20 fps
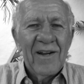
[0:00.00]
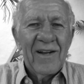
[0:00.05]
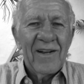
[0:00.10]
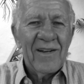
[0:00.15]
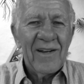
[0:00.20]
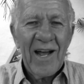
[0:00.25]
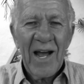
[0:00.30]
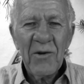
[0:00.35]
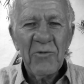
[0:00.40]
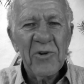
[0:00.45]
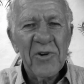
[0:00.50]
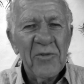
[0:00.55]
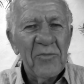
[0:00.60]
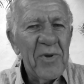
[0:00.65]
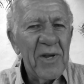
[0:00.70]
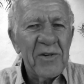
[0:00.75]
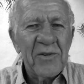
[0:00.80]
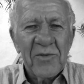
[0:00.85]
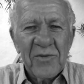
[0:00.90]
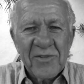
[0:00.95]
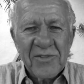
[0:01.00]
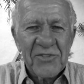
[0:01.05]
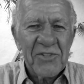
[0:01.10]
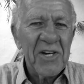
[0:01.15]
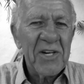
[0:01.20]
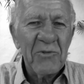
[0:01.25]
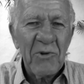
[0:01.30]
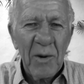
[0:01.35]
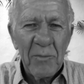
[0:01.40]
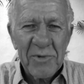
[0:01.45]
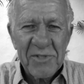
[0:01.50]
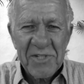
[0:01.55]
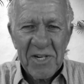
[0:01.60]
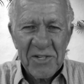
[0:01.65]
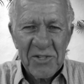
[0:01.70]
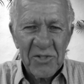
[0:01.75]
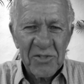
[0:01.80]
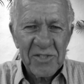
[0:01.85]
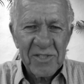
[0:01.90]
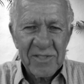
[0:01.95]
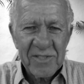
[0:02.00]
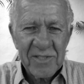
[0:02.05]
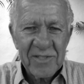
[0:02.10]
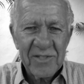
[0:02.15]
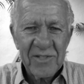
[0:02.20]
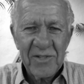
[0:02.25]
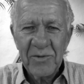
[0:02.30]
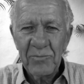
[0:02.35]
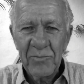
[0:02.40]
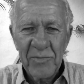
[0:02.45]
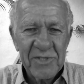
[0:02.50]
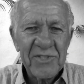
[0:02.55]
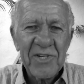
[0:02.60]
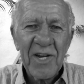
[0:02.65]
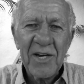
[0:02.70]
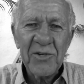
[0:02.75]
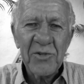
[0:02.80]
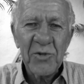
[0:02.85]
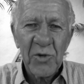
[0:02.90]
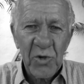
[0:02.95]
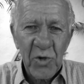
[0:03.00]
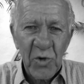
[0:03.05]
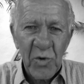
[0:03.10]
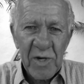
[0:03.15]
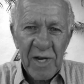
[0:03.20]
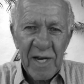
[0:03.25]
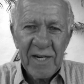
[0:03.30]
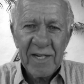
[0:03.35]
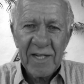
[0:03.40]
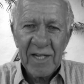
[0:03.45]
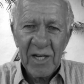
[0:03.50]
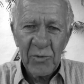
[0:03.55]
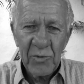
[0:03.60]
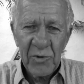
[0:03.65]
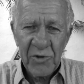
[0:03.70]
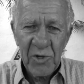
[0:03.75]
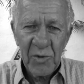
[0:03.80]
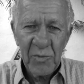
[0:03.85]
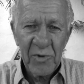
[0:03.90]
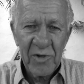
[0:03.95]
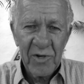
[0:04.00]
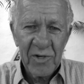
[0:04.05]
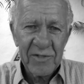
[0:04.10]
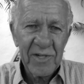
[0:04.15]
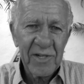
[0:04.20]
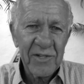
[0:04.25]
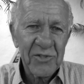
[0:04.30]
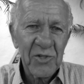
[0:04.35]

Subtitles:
I would have been sitting right beside you, creating it with you, because I so